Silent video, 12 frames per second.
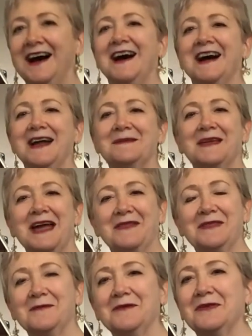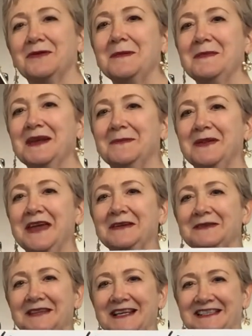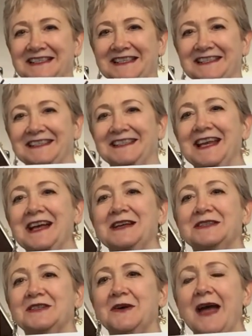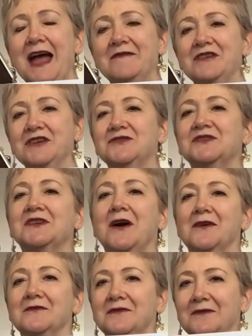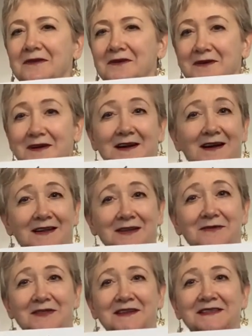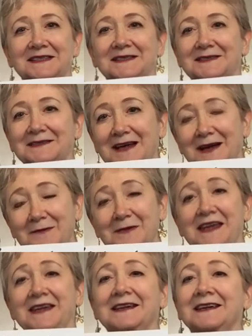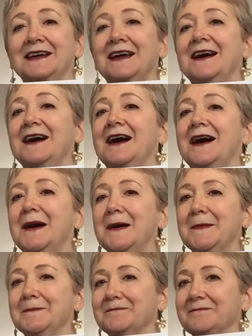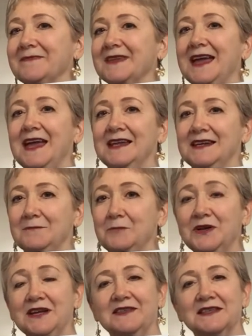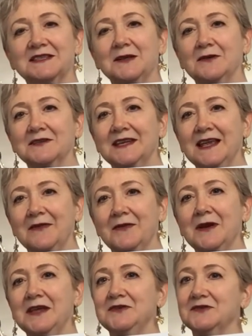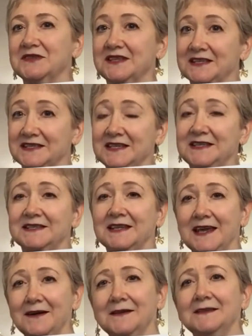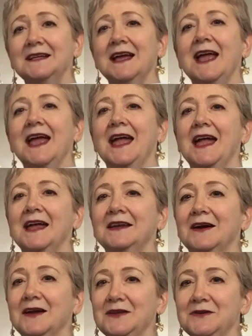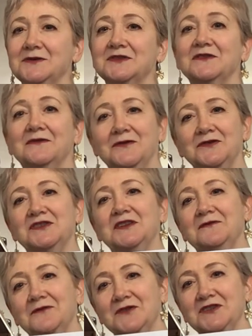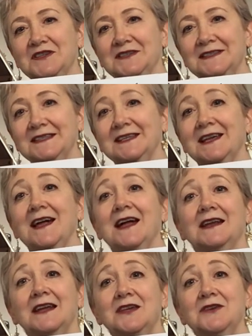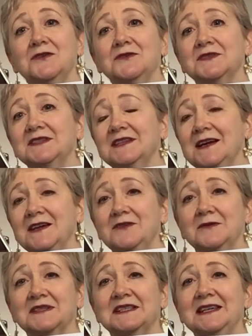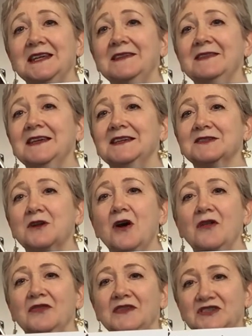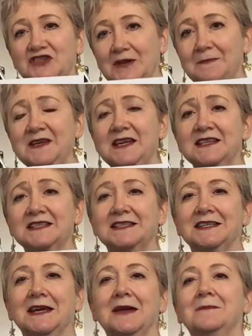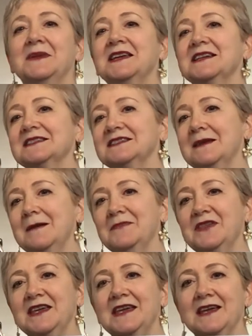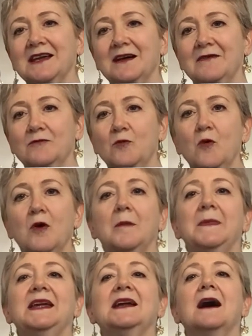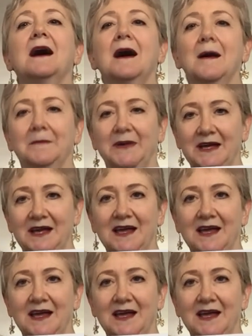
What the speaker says: Hi, I'm Kathy with 3 Minute Piano Lessons. So I have a new song for you this week. And in putting this song together, I used the C scale and I used first inversions. And I used, you'll see that it's called the gymnast because I'm thinking of warming up.